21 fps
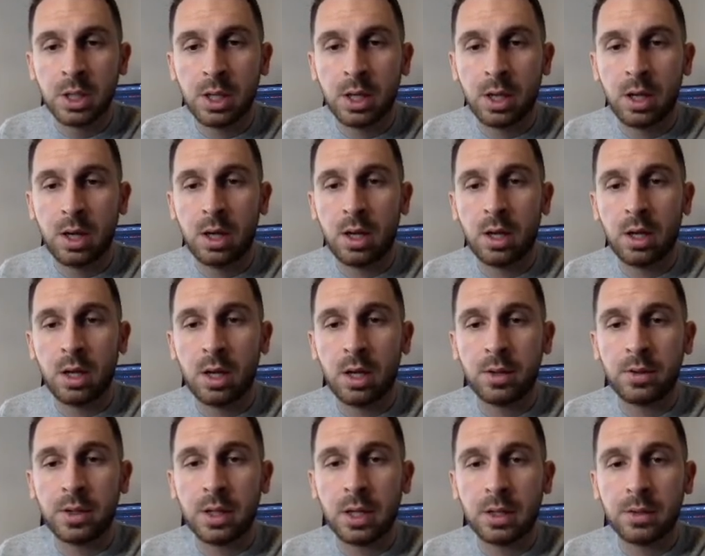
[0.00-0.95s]

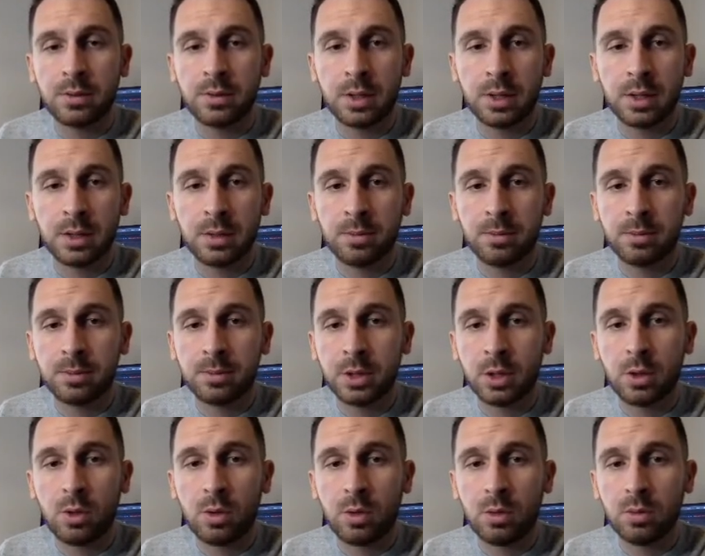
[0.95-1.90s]
the
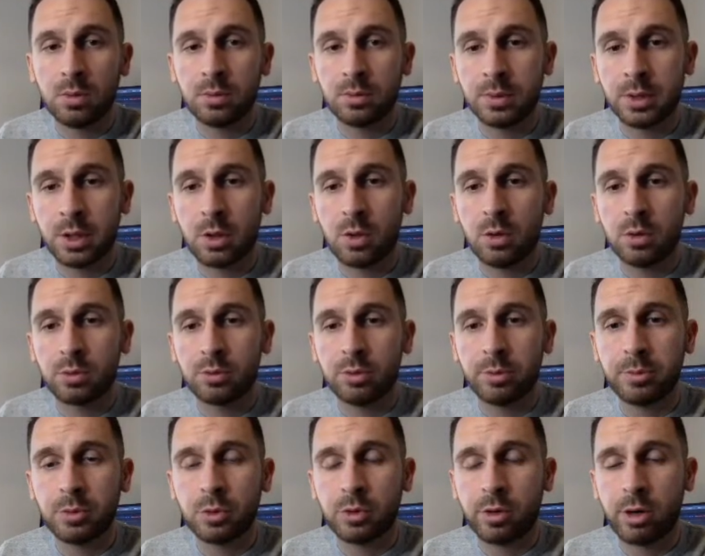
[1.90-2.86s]
whole
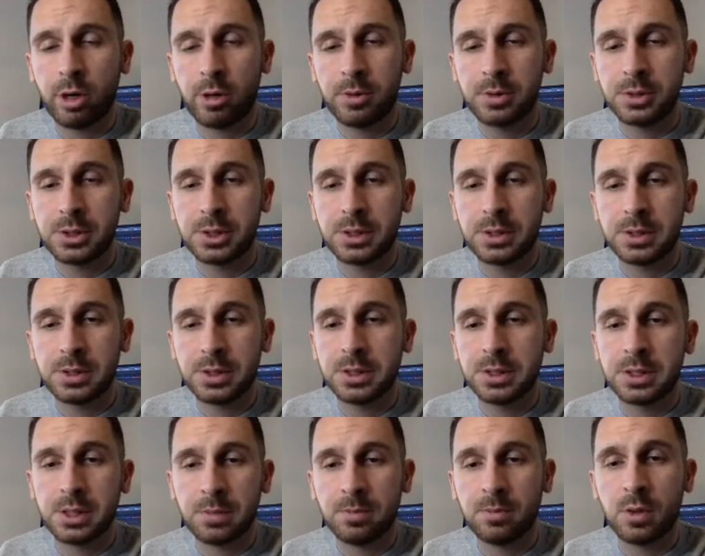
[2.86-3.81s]
cryptocurrency
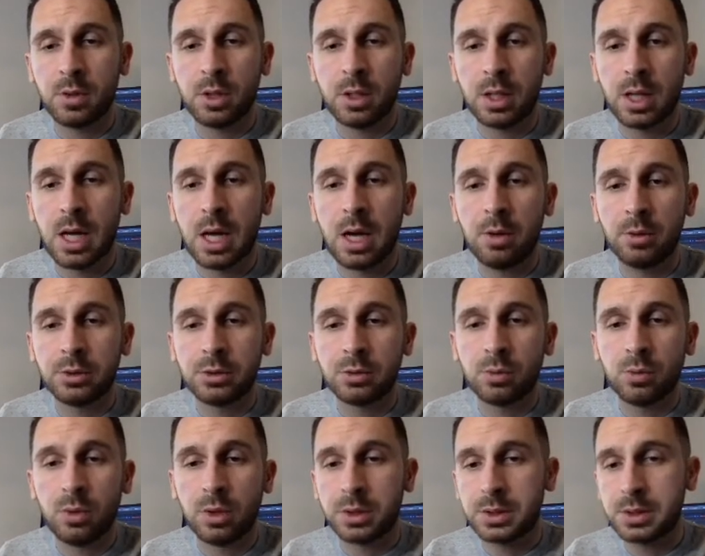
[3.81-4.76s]
system and how it
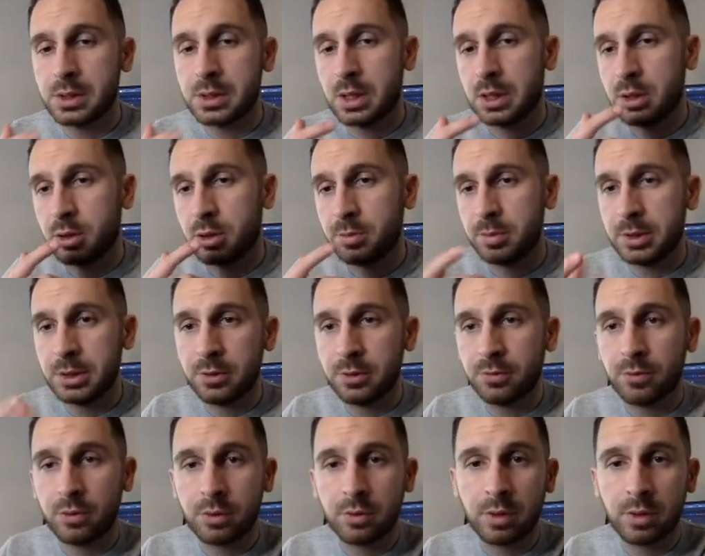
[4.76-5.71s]
works is a little bit
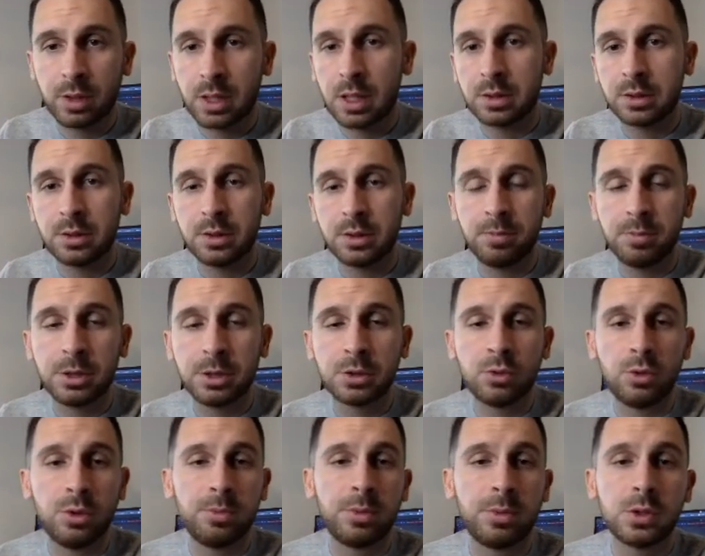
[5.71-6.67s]
different regarding the Bitcoin,